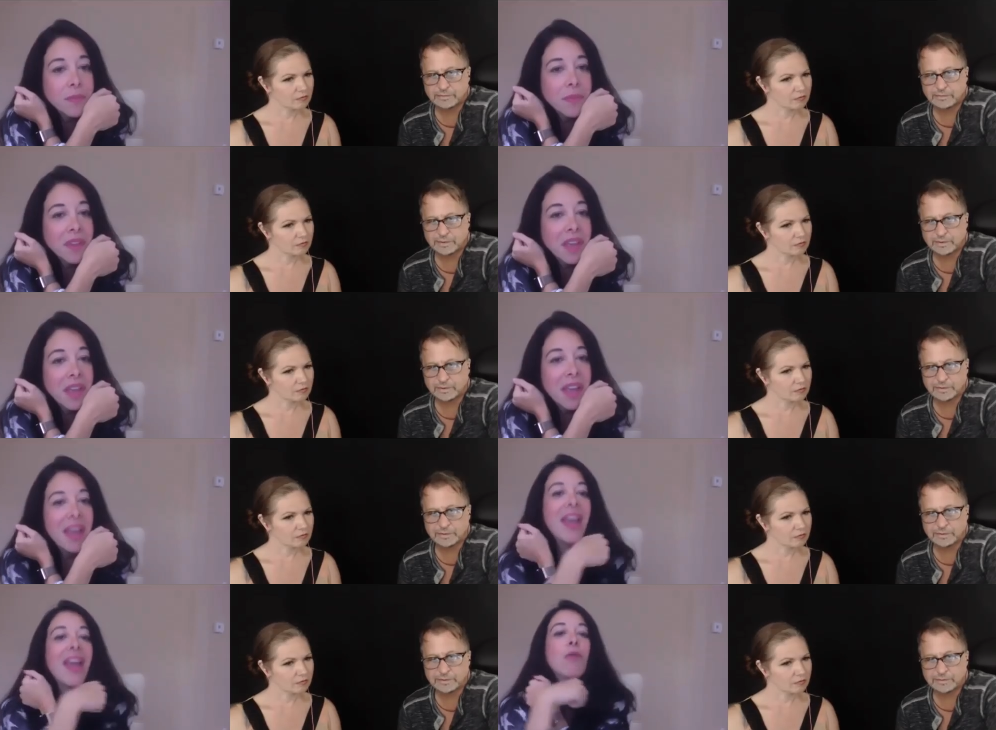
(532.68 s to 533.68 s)
Speaker 1: Yeah.
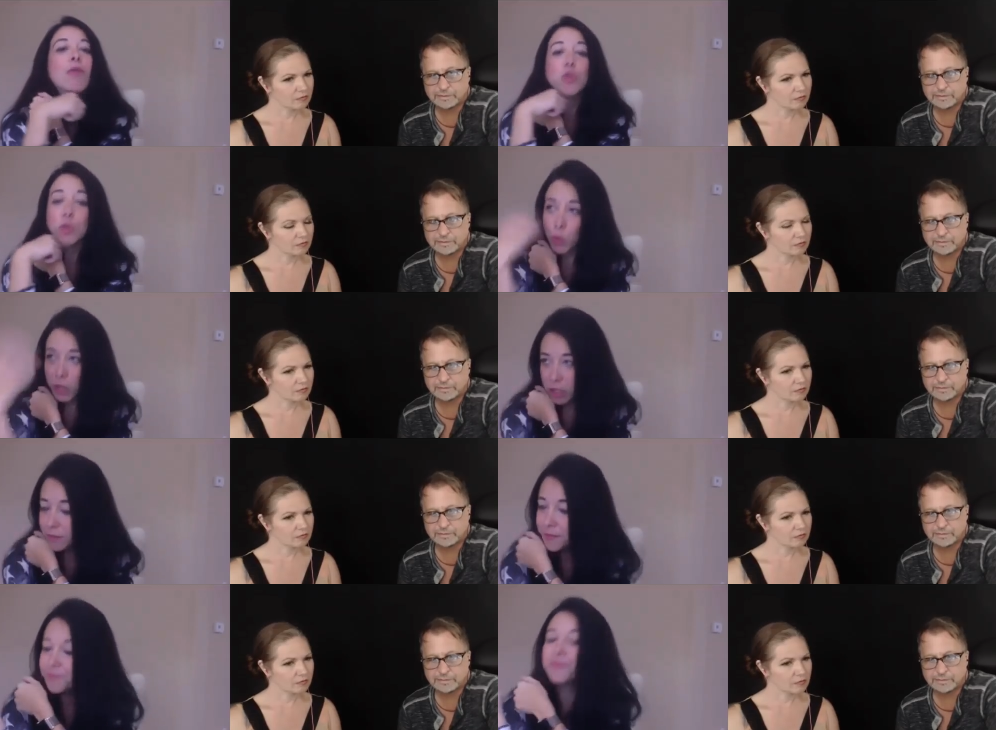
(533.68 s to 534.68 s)
Which was weird.
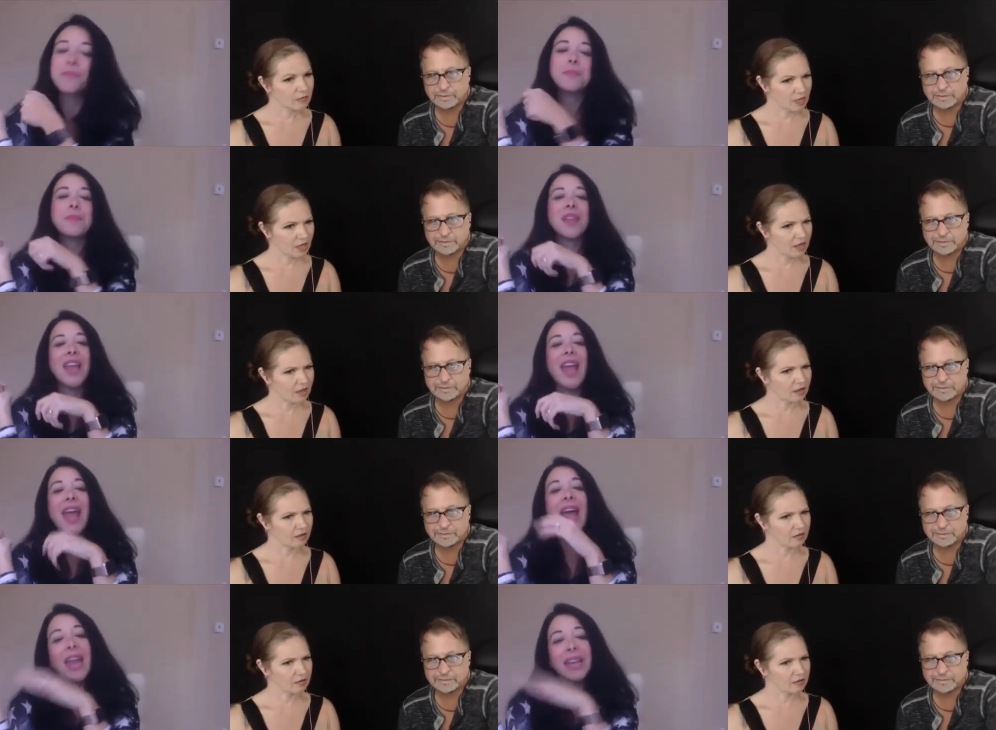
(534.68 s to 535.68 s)
Yeah.
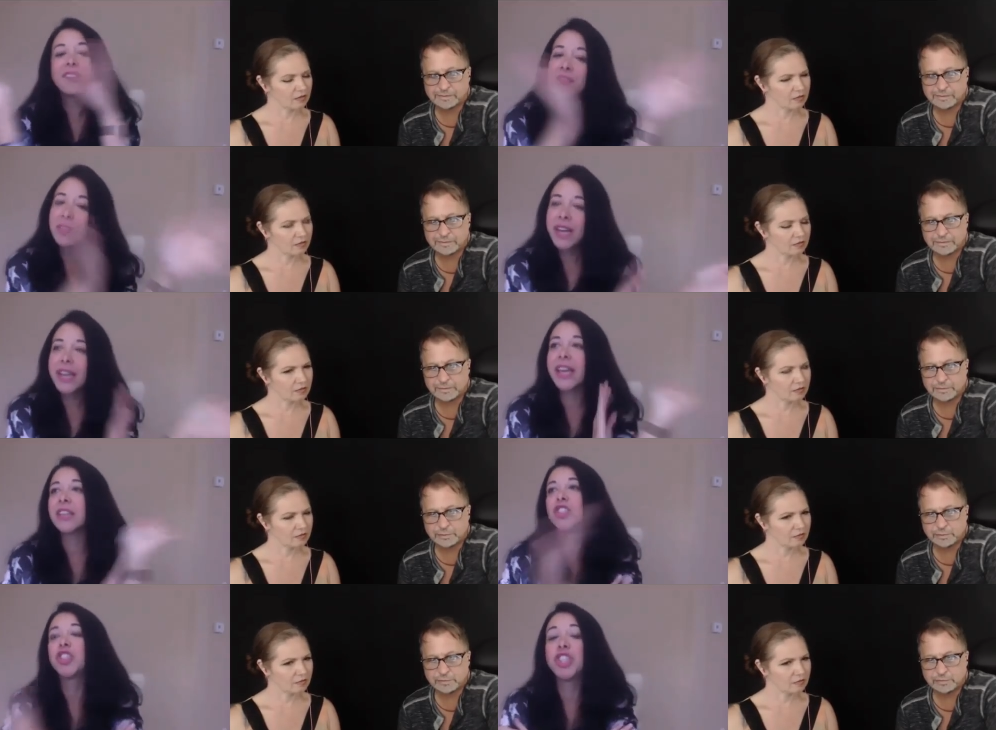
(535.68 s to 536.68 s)
yeah. Again,
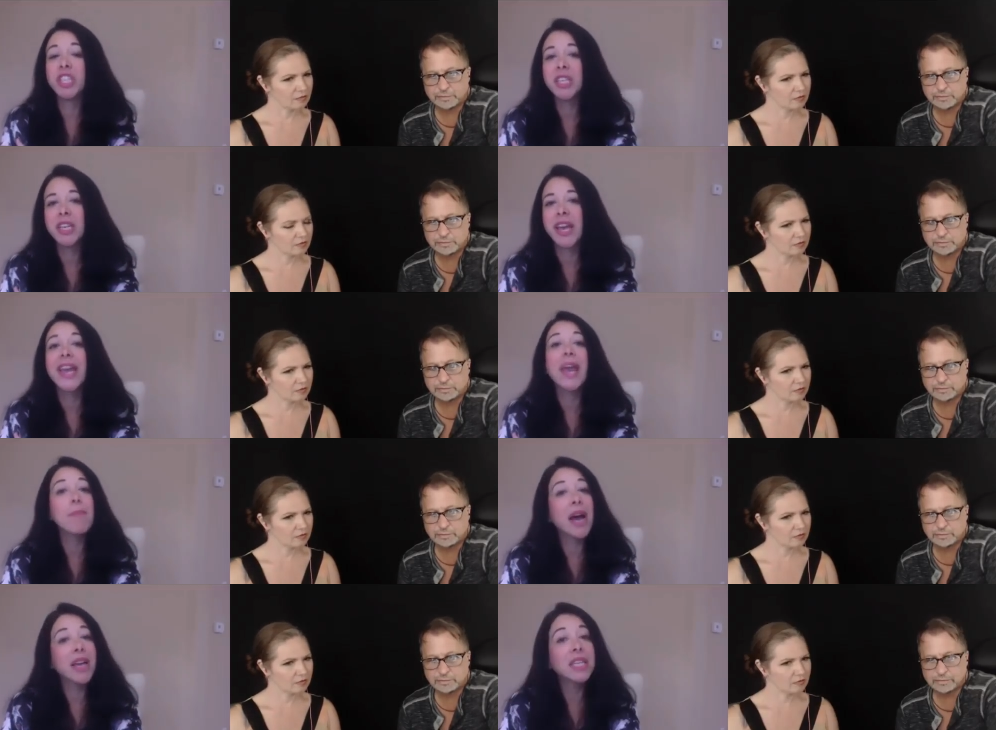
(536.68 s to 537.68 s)
she, it came
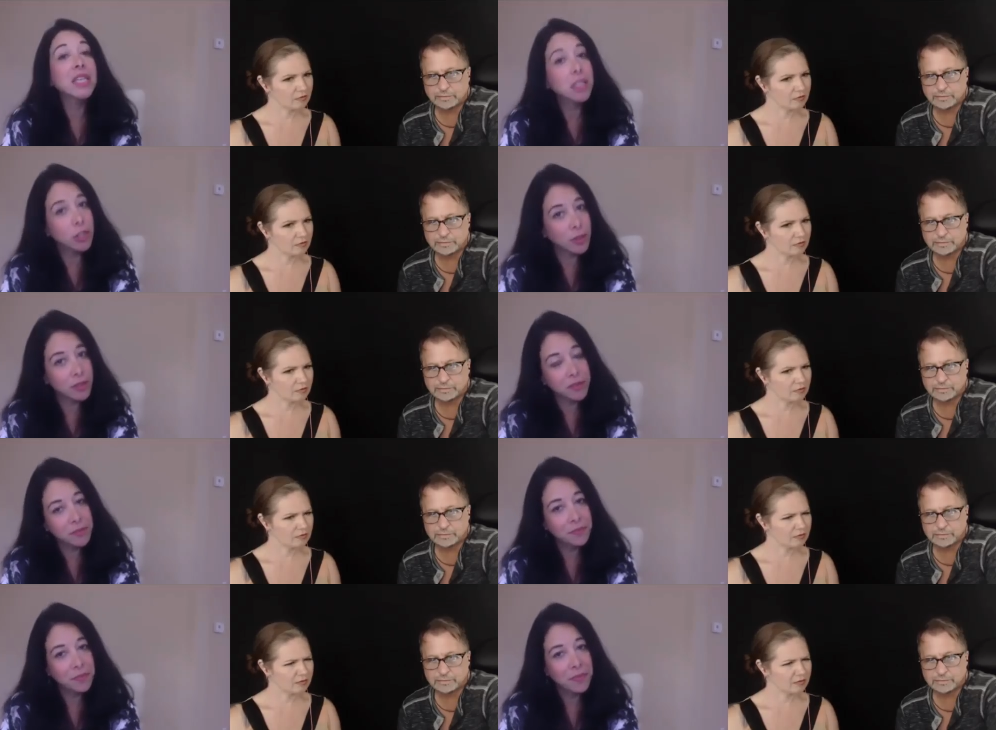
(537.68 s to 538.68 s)
back inconclusive.
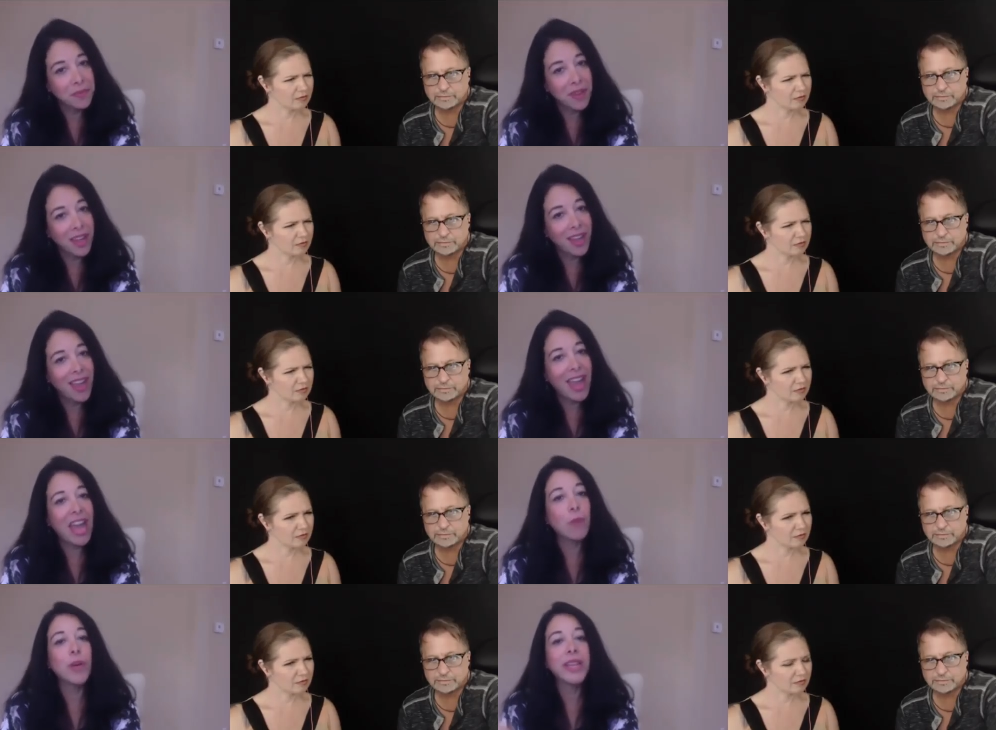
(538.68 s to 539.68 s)
And
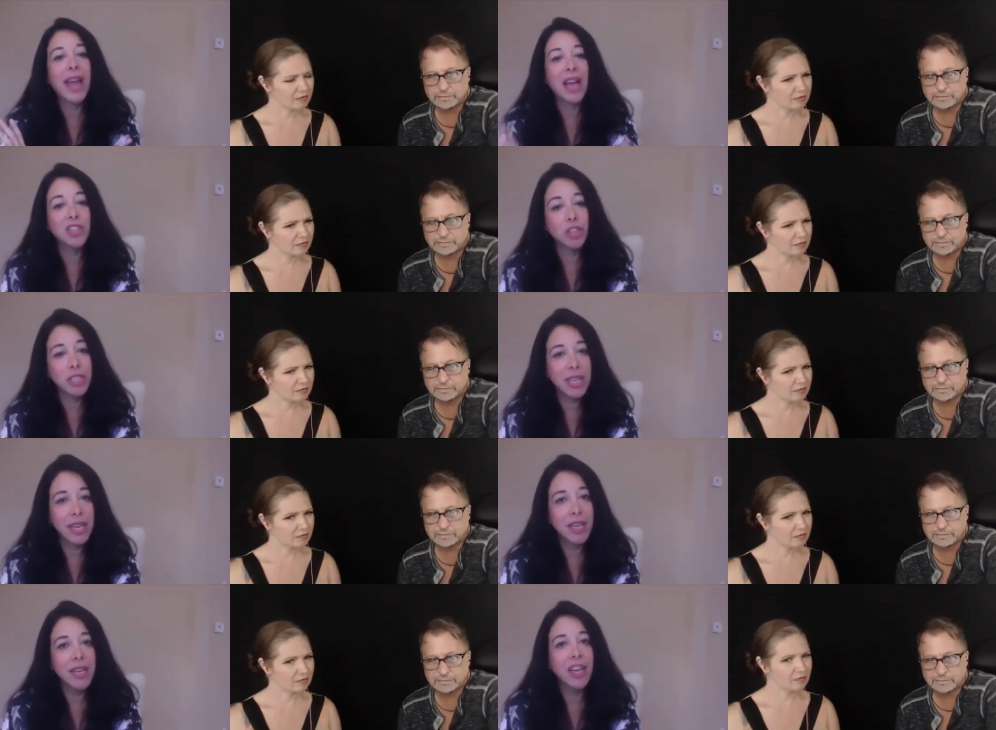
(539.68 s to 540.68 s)
when they asked her to take it
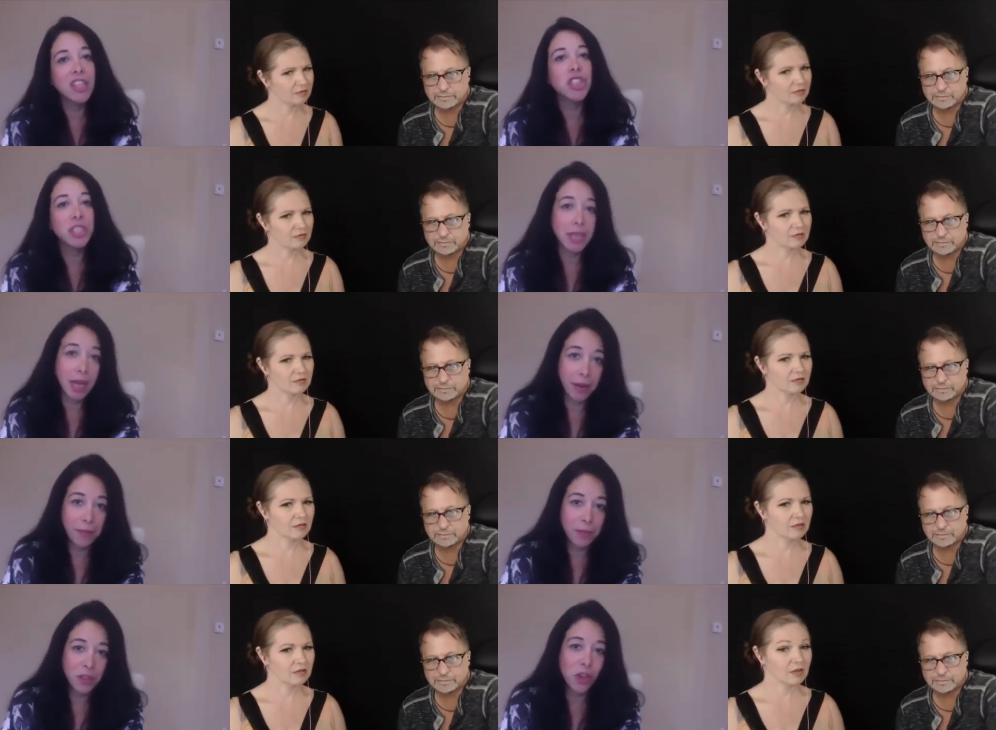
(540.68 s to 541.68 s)
again, she denied.
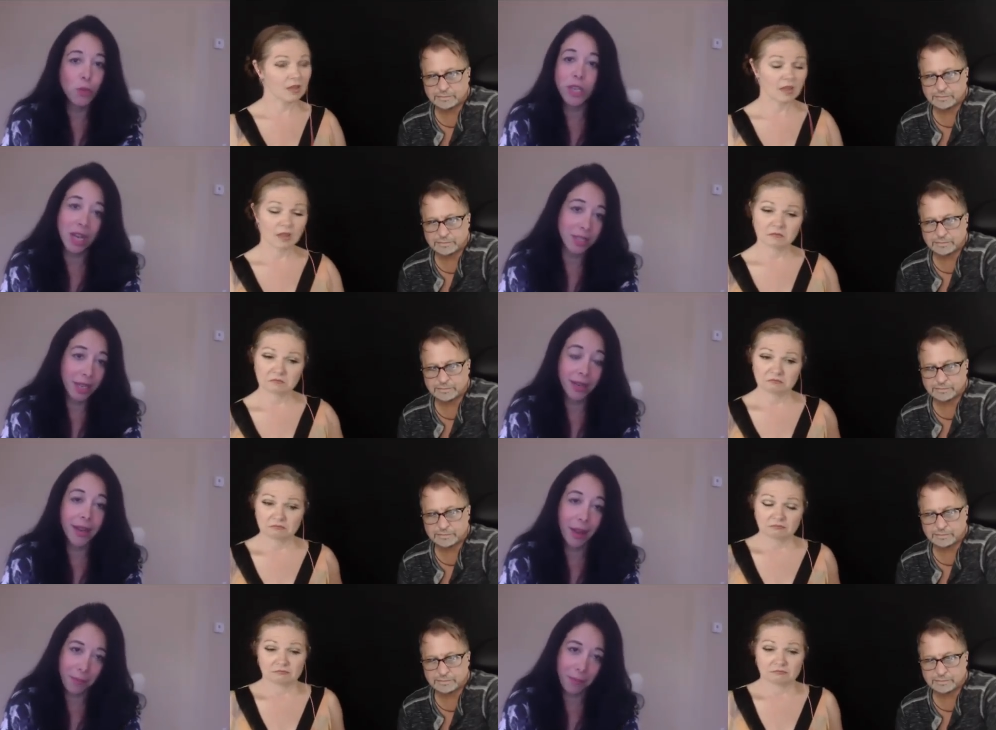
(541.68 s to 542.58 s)
She would not take it again.